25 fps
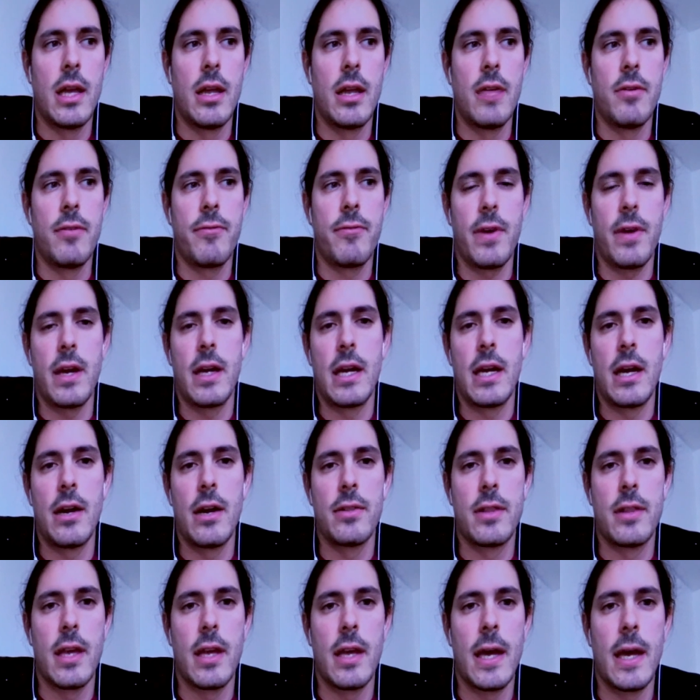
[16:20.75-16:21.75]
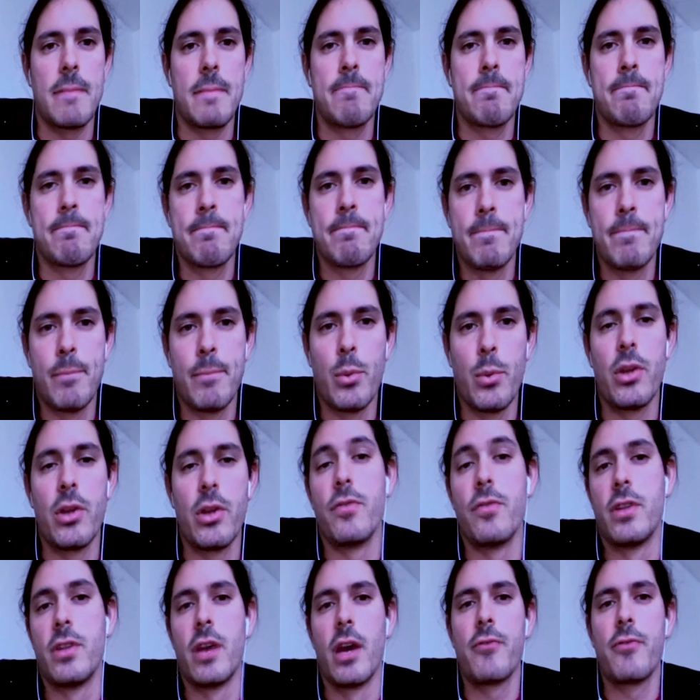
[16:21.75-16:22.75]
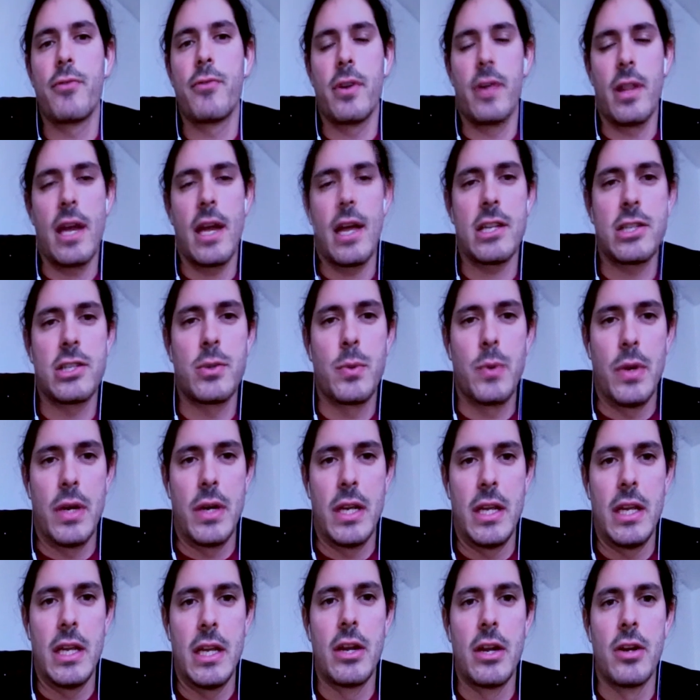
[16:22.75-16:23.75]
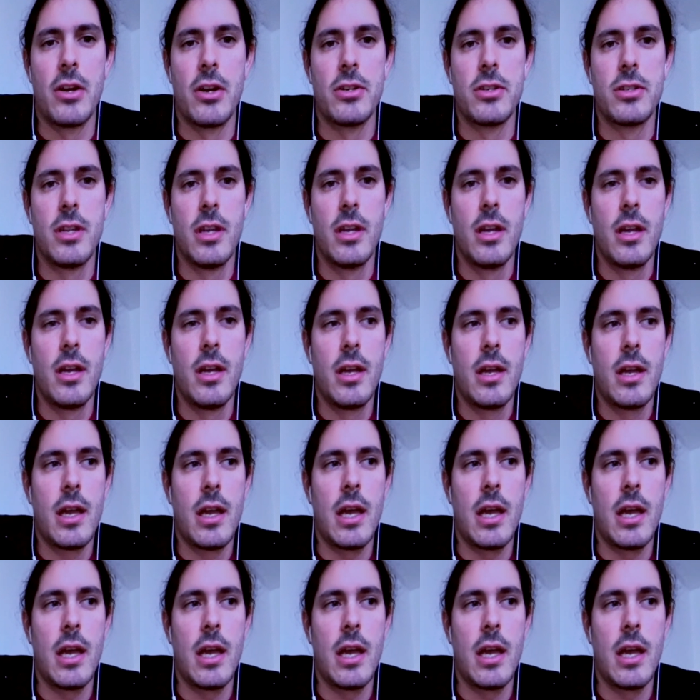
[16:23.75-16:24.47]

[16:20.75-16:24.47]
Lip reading: and then find out that what you've done for the last 20 years